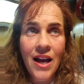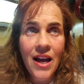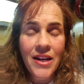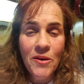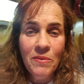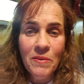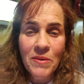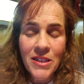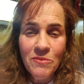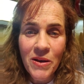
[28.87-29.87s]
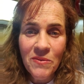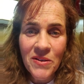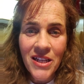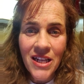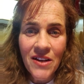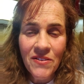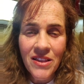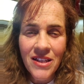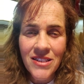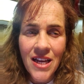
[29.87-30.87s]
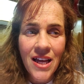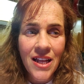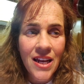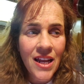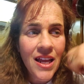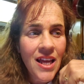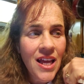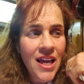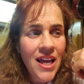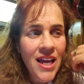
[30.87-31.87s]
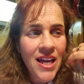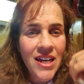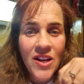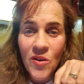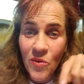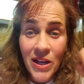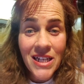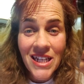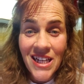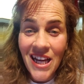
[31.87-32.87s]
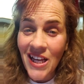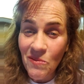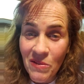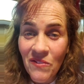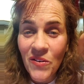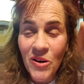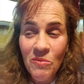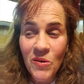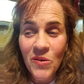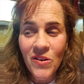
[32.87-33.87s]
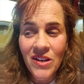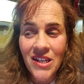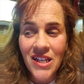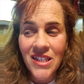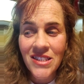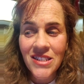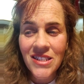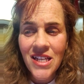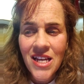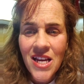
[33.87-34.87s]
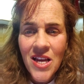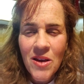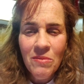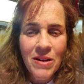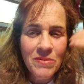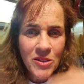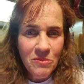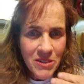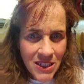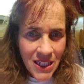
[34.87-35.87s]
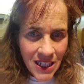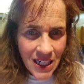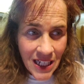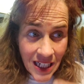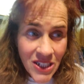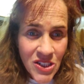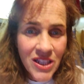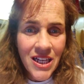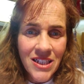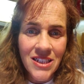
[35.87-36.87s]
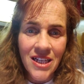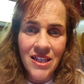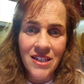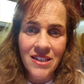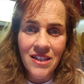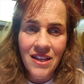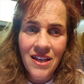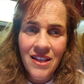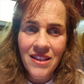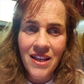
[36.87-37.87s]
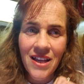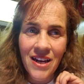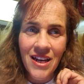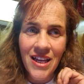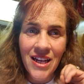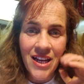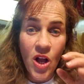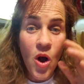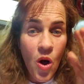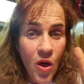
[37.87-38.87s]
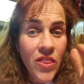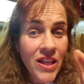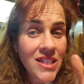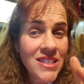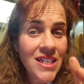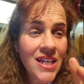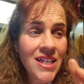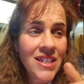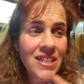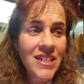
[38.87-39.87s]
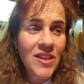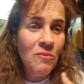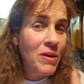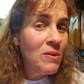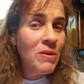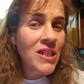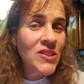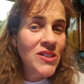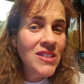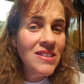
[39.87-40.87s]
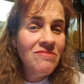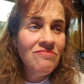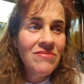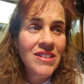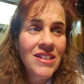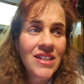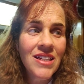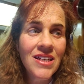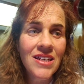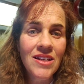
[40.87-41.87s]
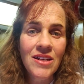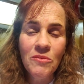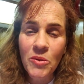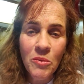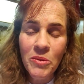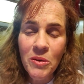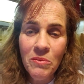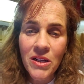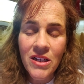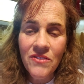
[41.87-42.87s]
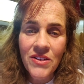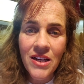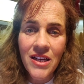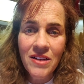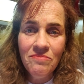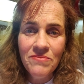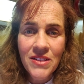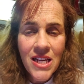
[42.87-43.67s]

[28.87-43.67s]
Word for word: I know people expect me to get everything done, and granted, I could be far more organized, but I'm so busy getting each thing done that getting all things done in the big picture in an appropriate period of time